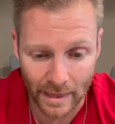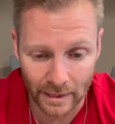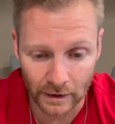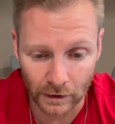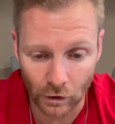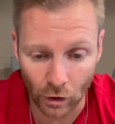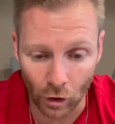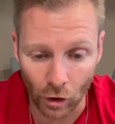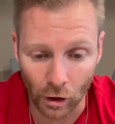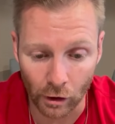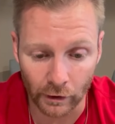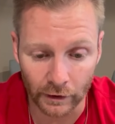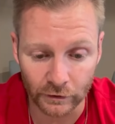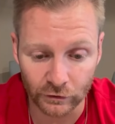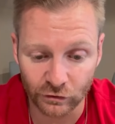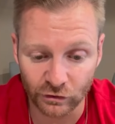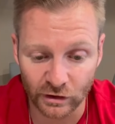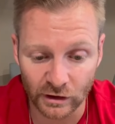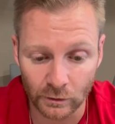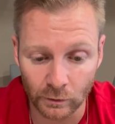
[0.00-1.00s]
of the car and
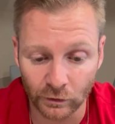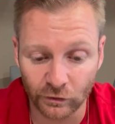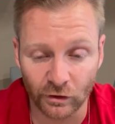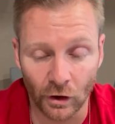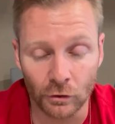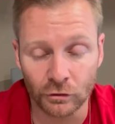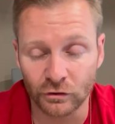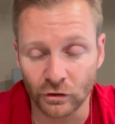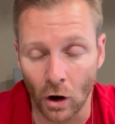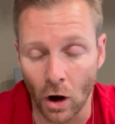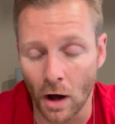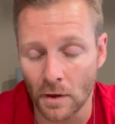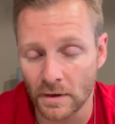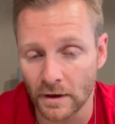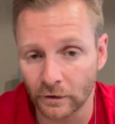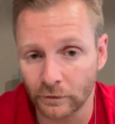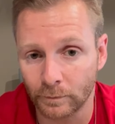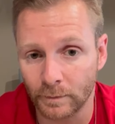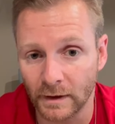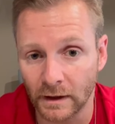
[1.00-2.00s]
she was so
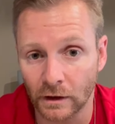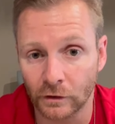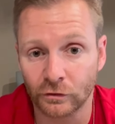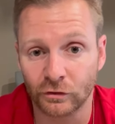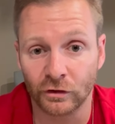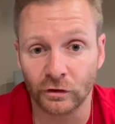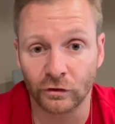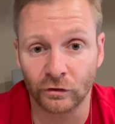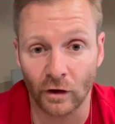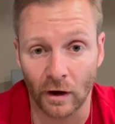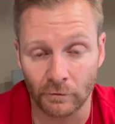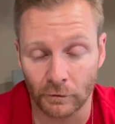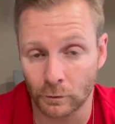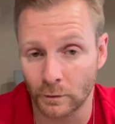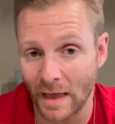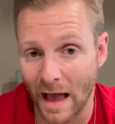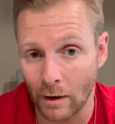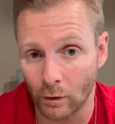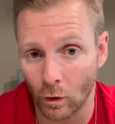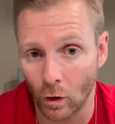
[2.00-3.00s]
jaundiced because she suffered with
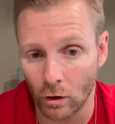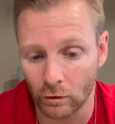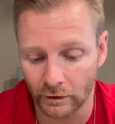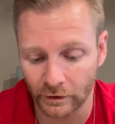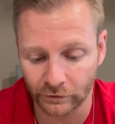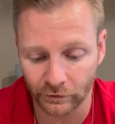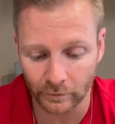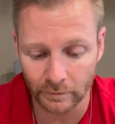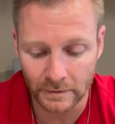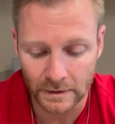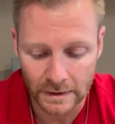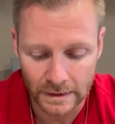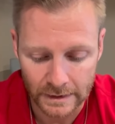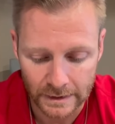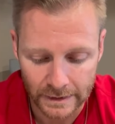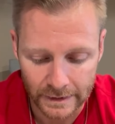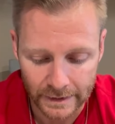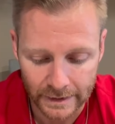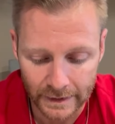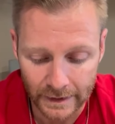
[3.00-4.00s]
alcoholism
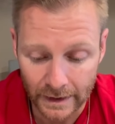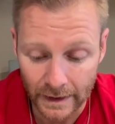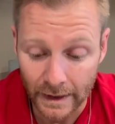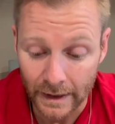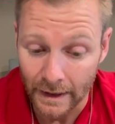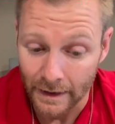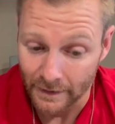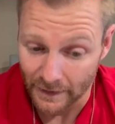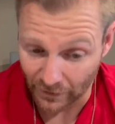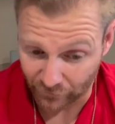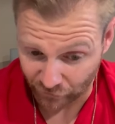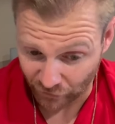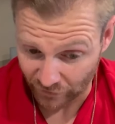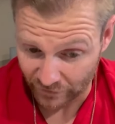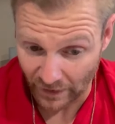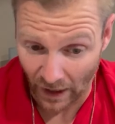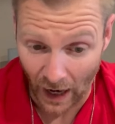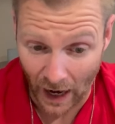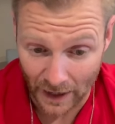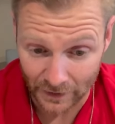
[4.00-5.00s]
that she
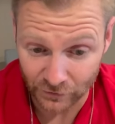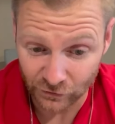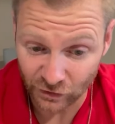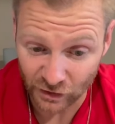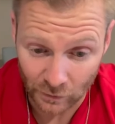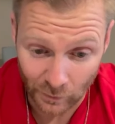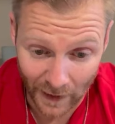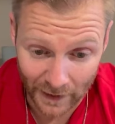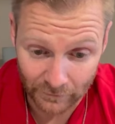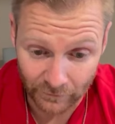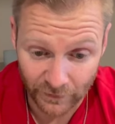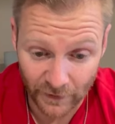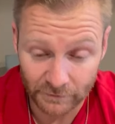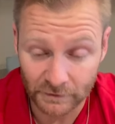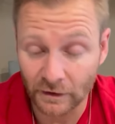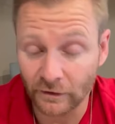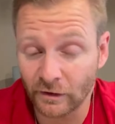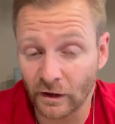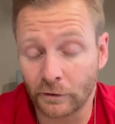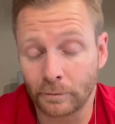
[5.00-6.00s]
died and she weighed
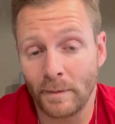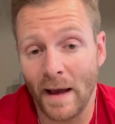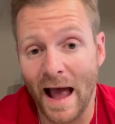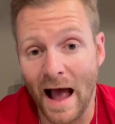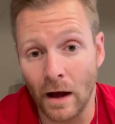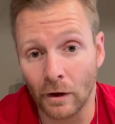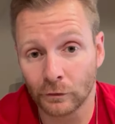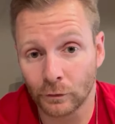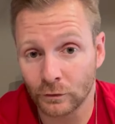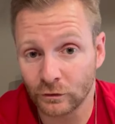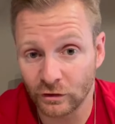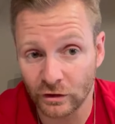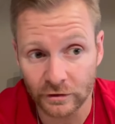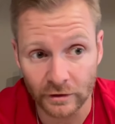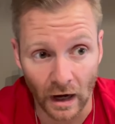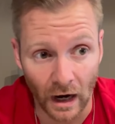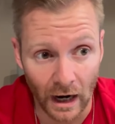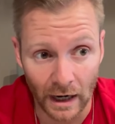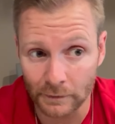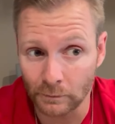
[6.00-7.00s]
56 pounds when she
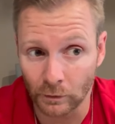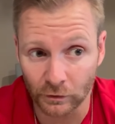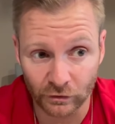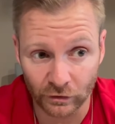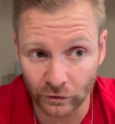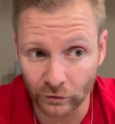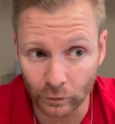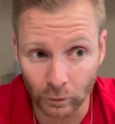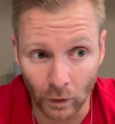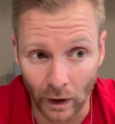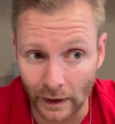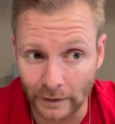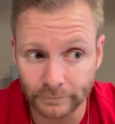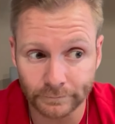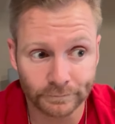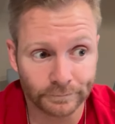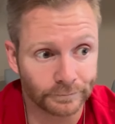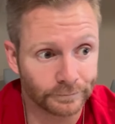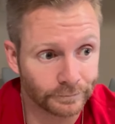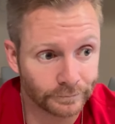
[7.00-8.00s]
died, which is what,
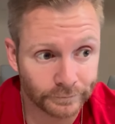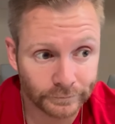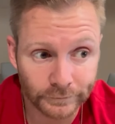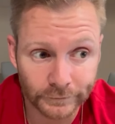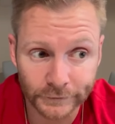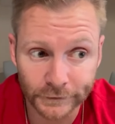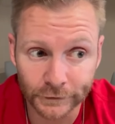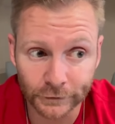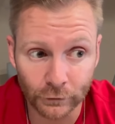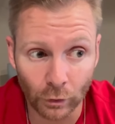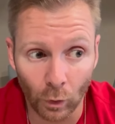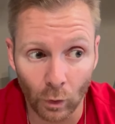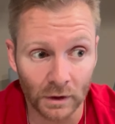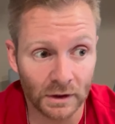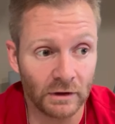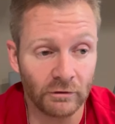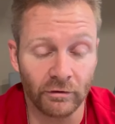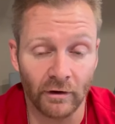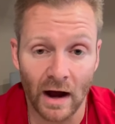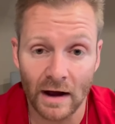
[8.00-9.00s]

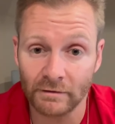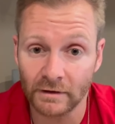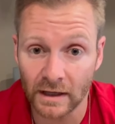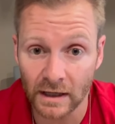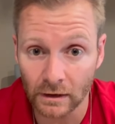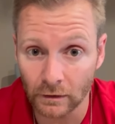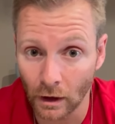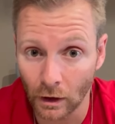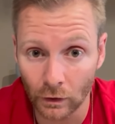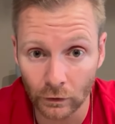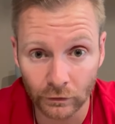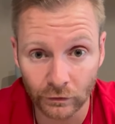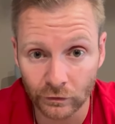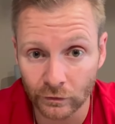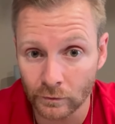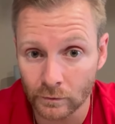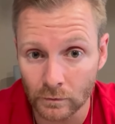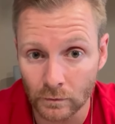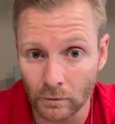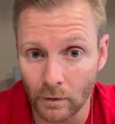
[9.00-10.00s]
25
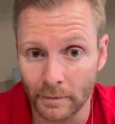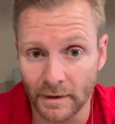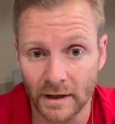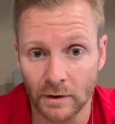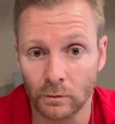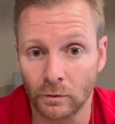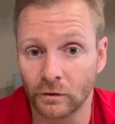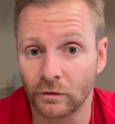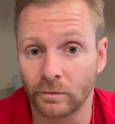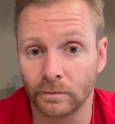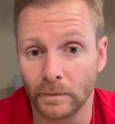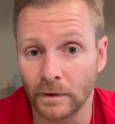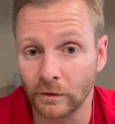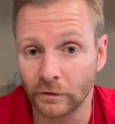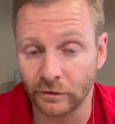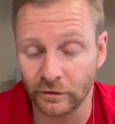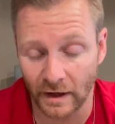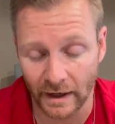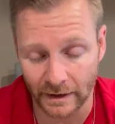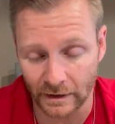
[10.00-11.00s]
kilos? I mean, it was
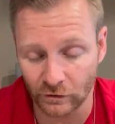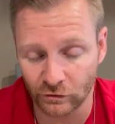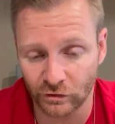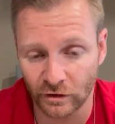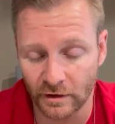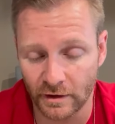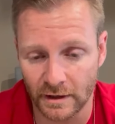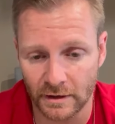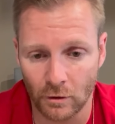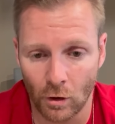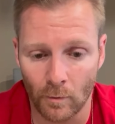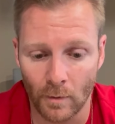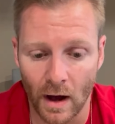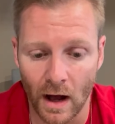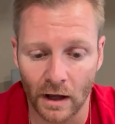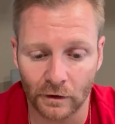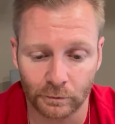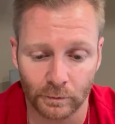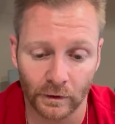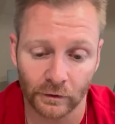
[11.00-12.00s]
insane. She in home
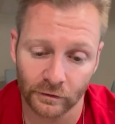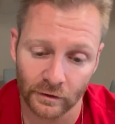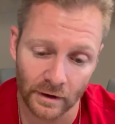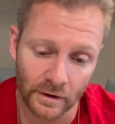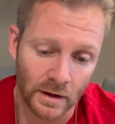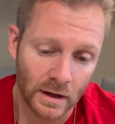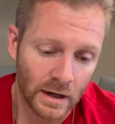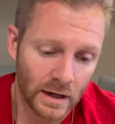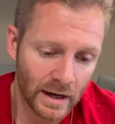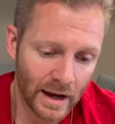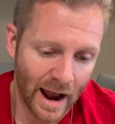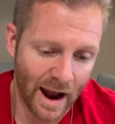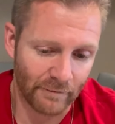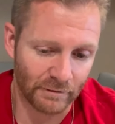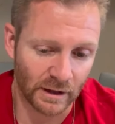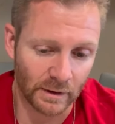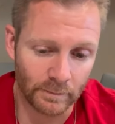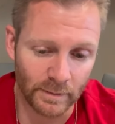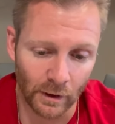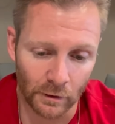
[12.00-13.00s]
hospice and
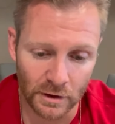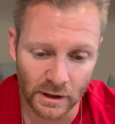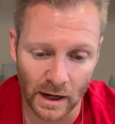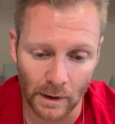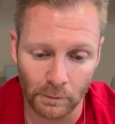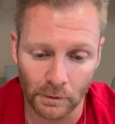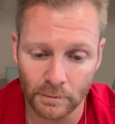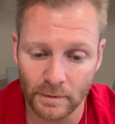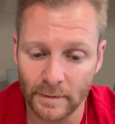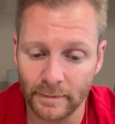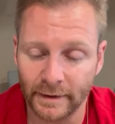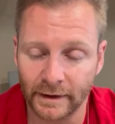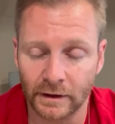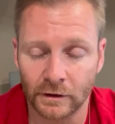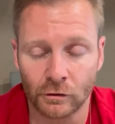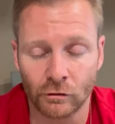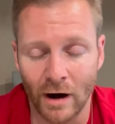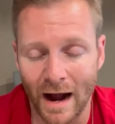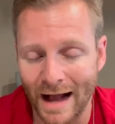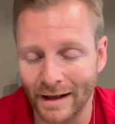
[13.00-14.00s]
everything building up with me being in
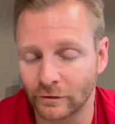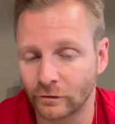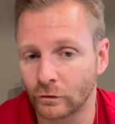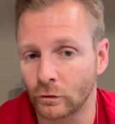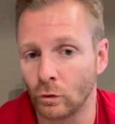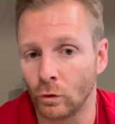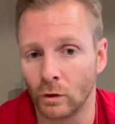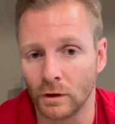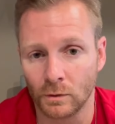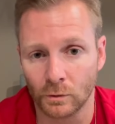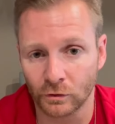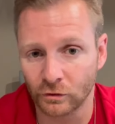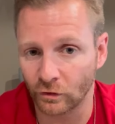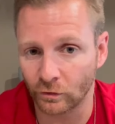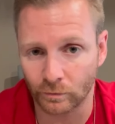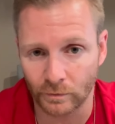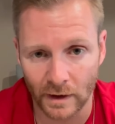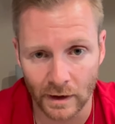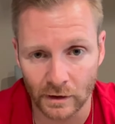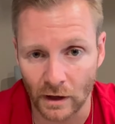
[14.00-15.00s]
grad school. And it was
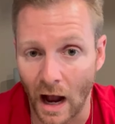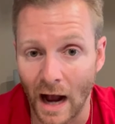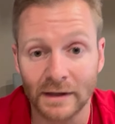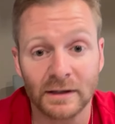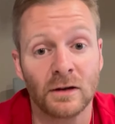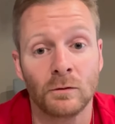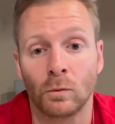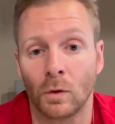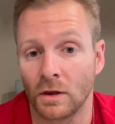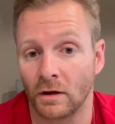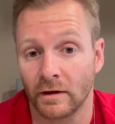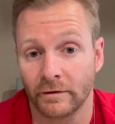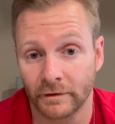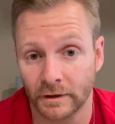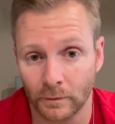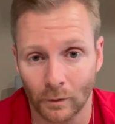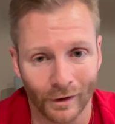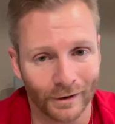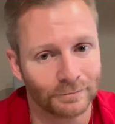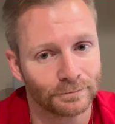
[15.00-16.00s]
just, it, I didn't want to live
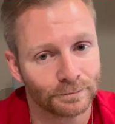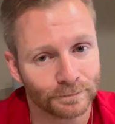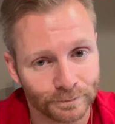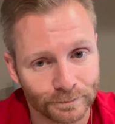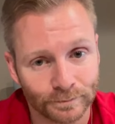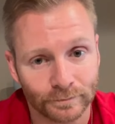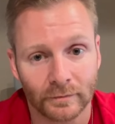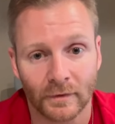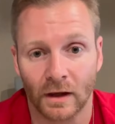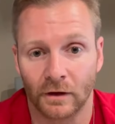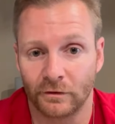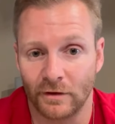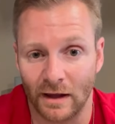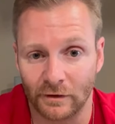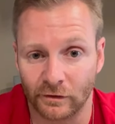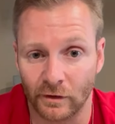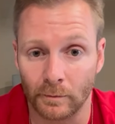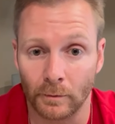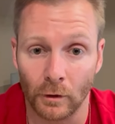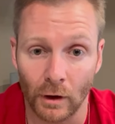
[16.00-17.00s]
anymore. It's that
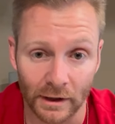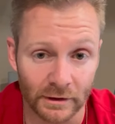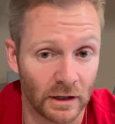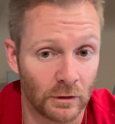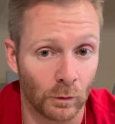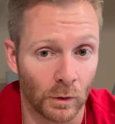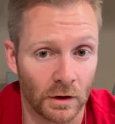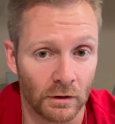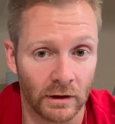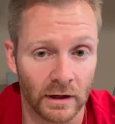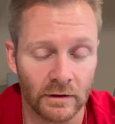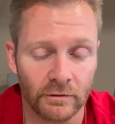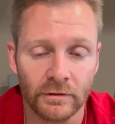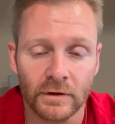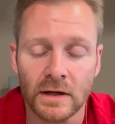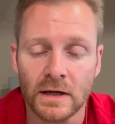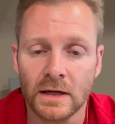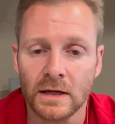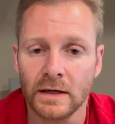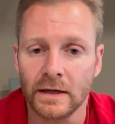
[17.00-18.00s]
simple. I didn't want to live.
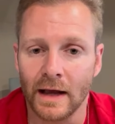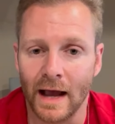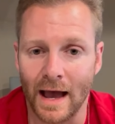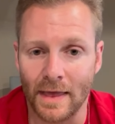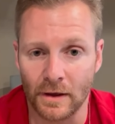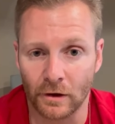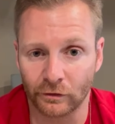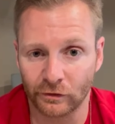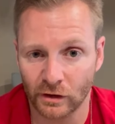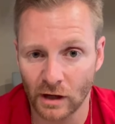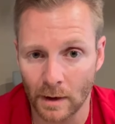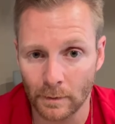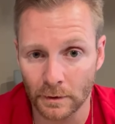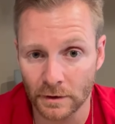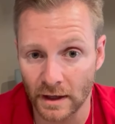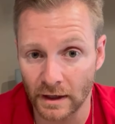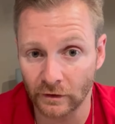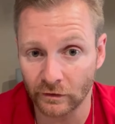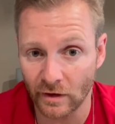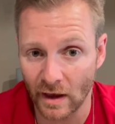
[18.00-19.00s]
And there's a couple
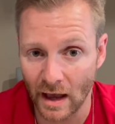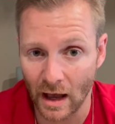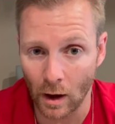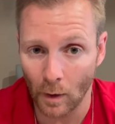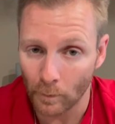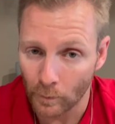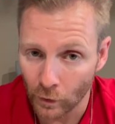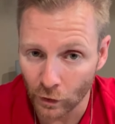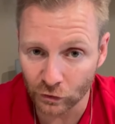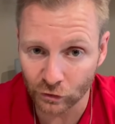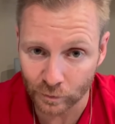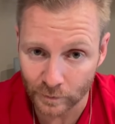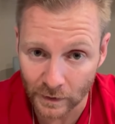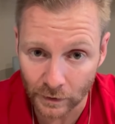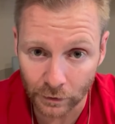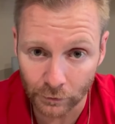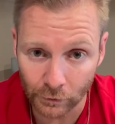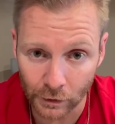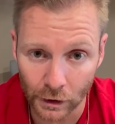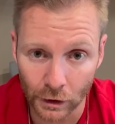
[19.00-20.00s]
things that helped push me
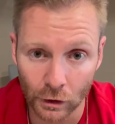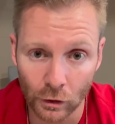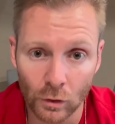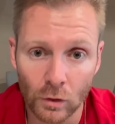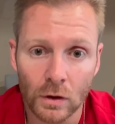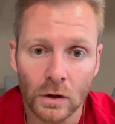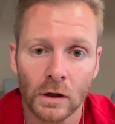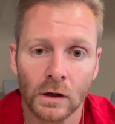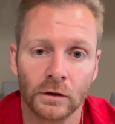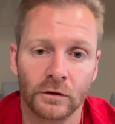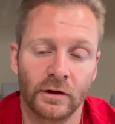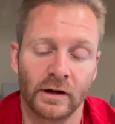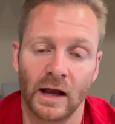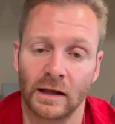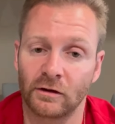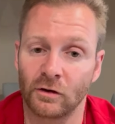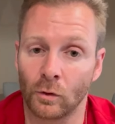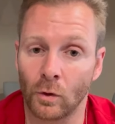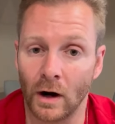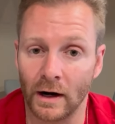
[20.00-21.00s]
through to
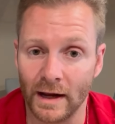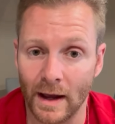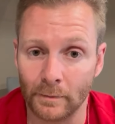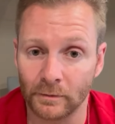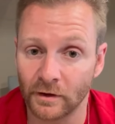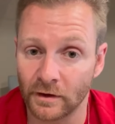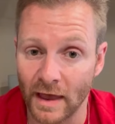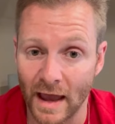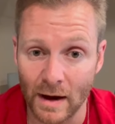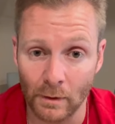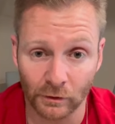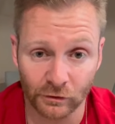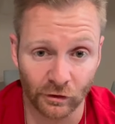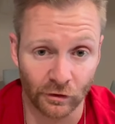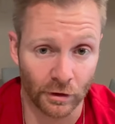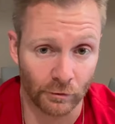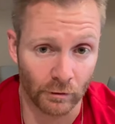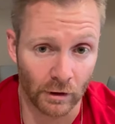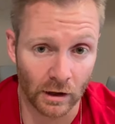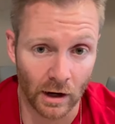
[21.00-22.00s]
get to where I am today, which is
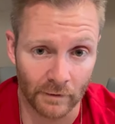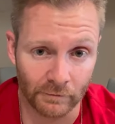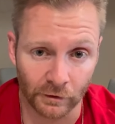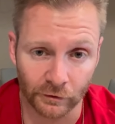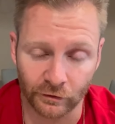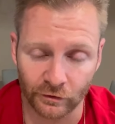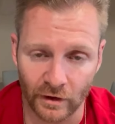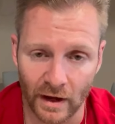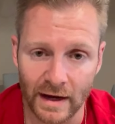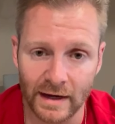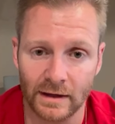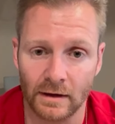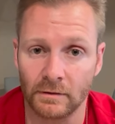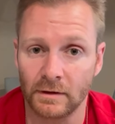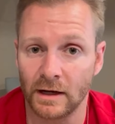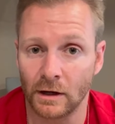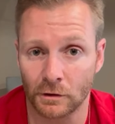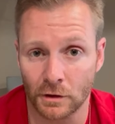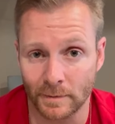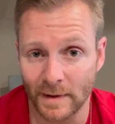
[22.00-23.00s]
the recovered state and
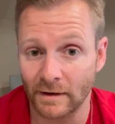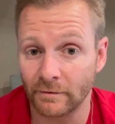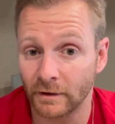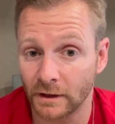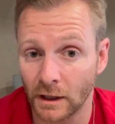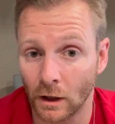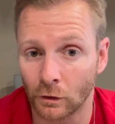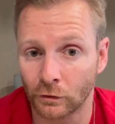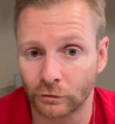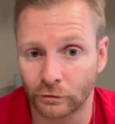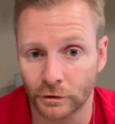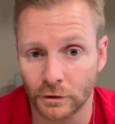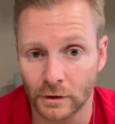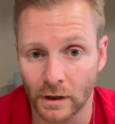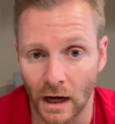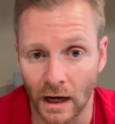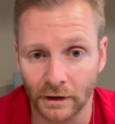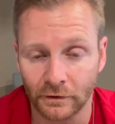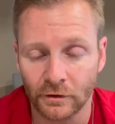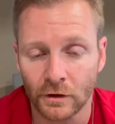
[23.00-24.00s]
here to make videos for you
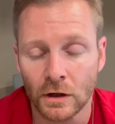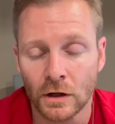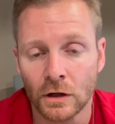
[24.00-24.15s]
guys,